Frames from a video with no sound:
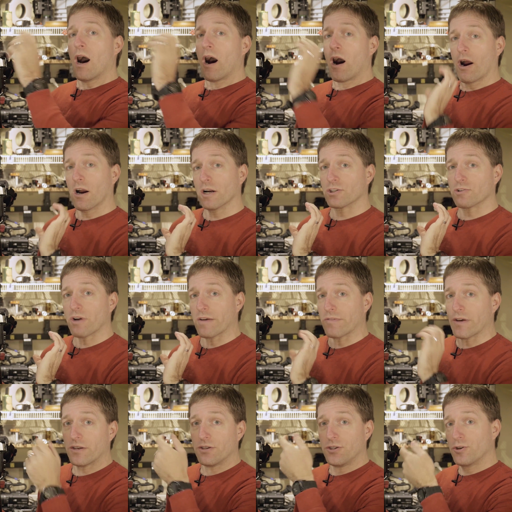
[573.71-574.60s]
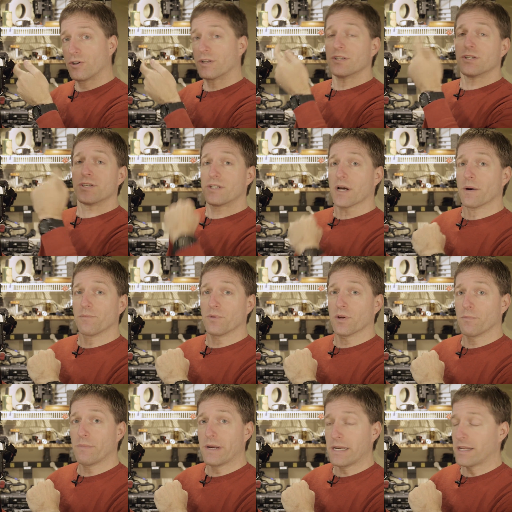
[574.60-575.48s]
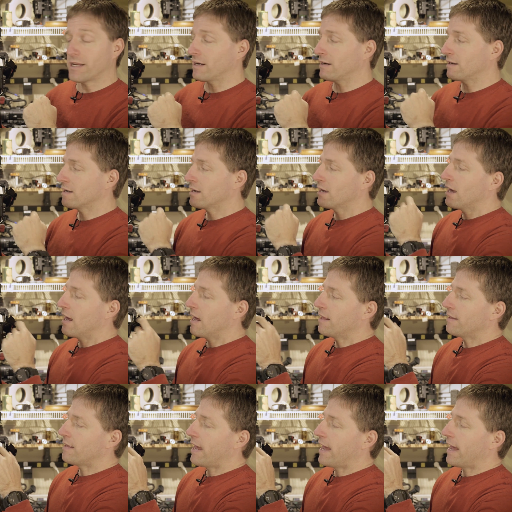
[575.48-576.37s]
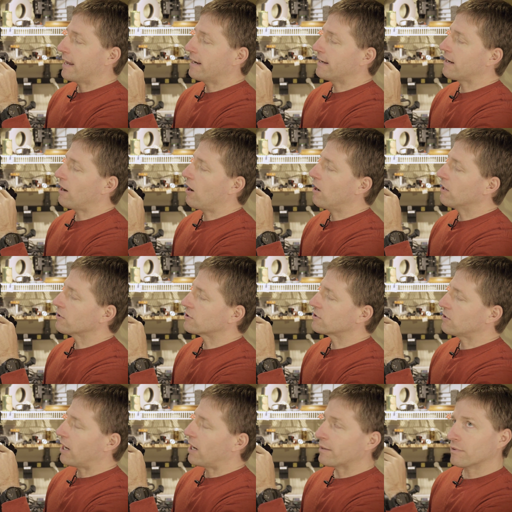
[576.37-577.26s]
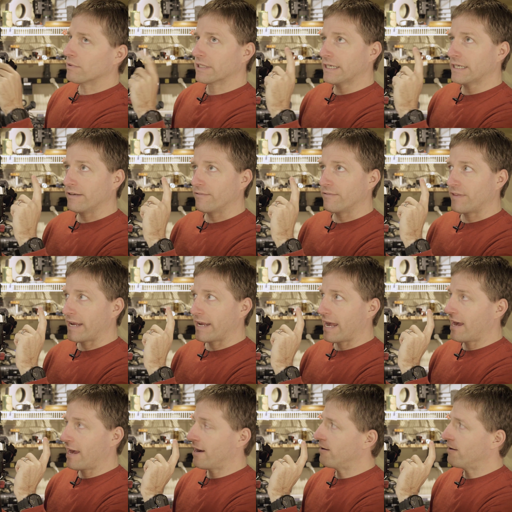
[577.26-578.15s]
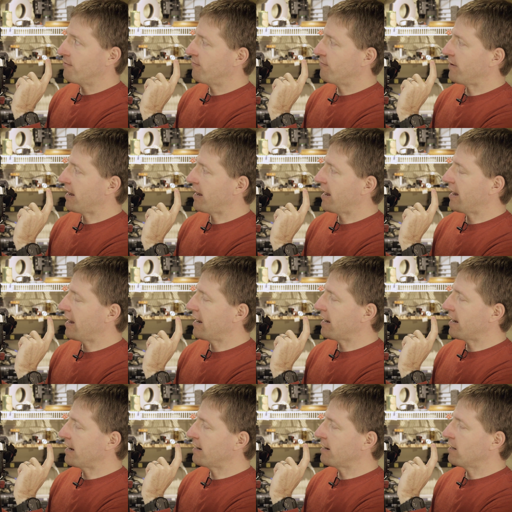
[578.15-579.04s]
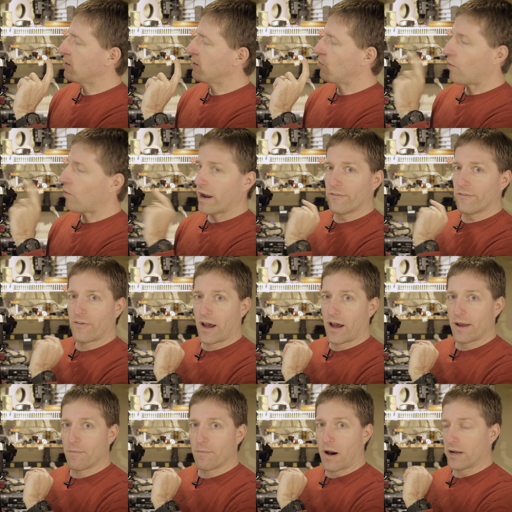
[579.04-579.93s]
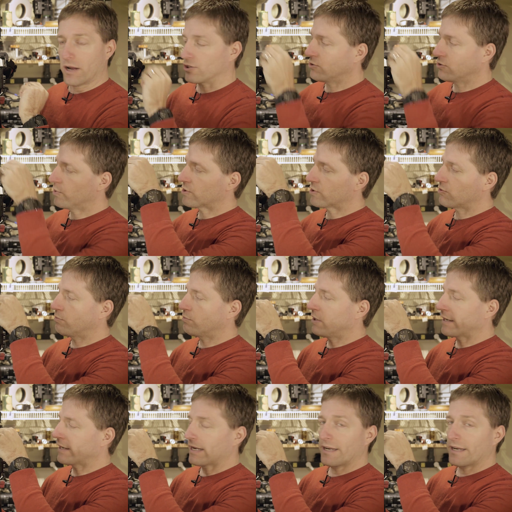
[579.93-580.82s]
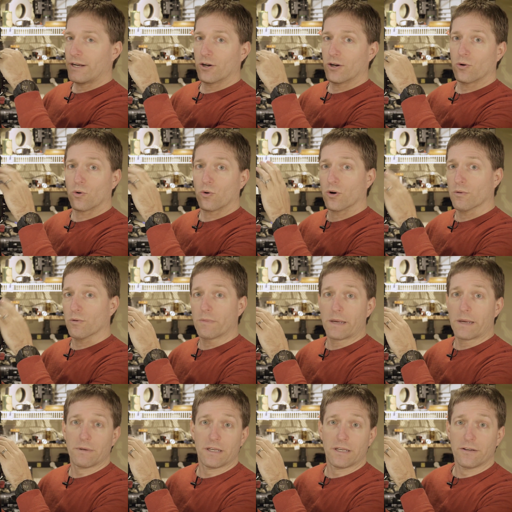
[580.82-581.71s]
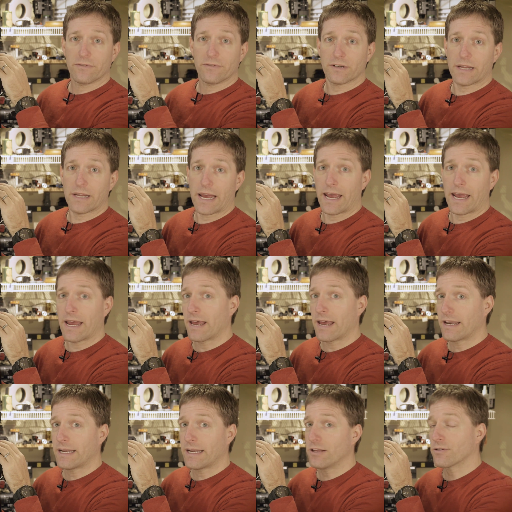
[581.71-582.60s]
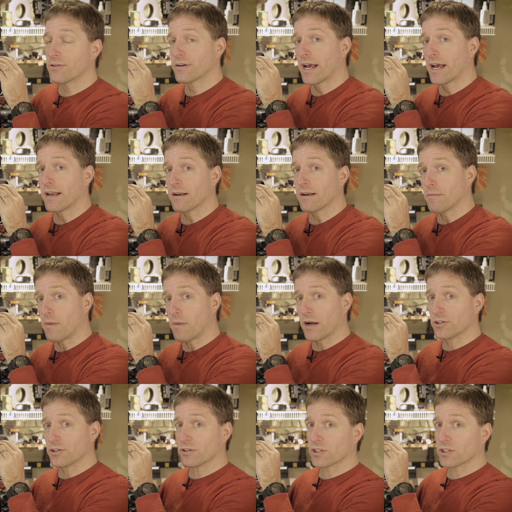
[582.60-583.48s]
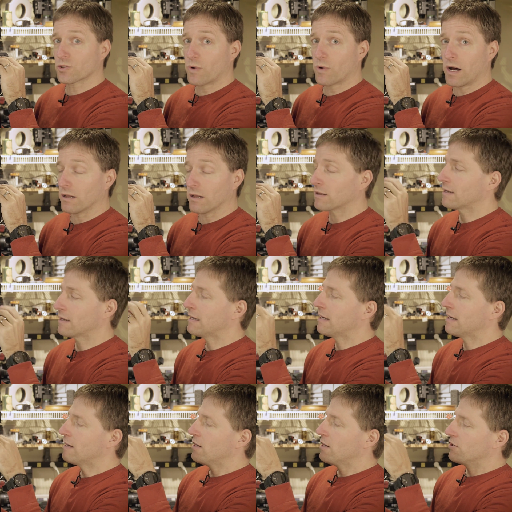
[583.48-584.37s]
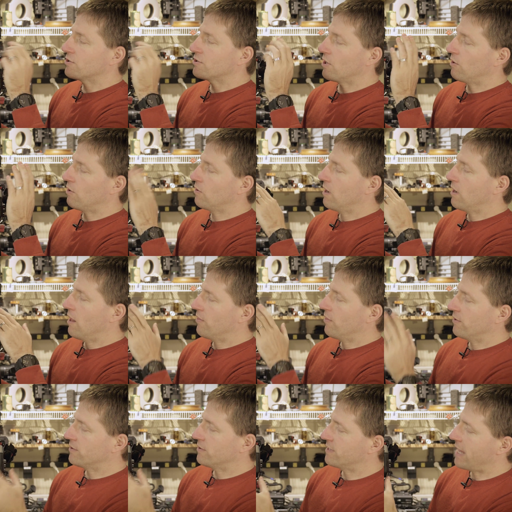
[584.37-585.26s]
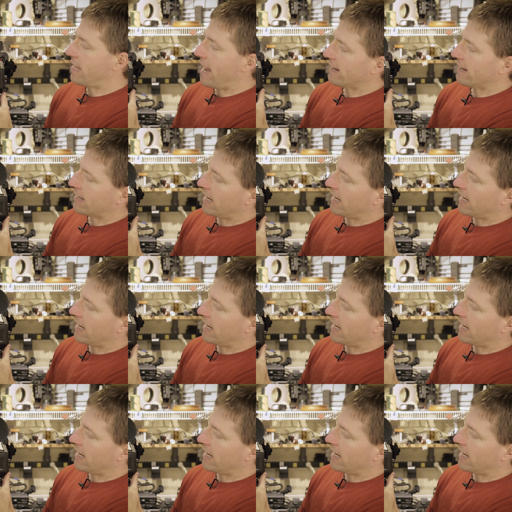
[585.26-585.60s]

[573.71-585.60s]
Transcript: a hard drive and you can dump your media. And also, I believe they have a Wi-Fi module which will plug in here, or maybe even an Ethernet module as well. So there's that